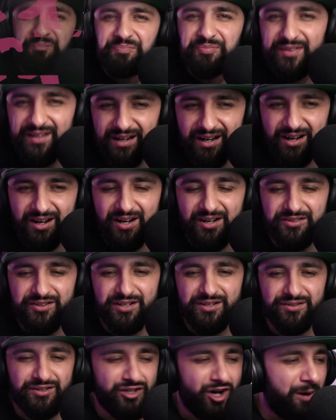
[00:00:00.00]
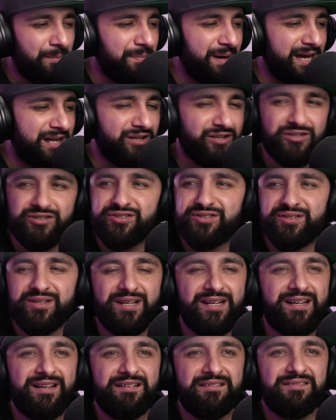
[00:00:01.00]
oh, the, the combat looks
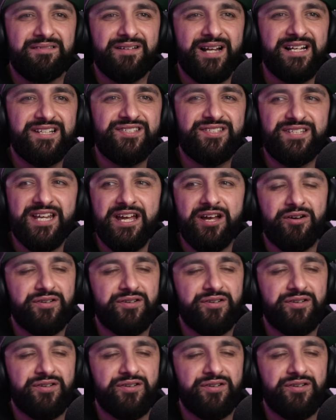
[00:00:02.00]
uh, like stale.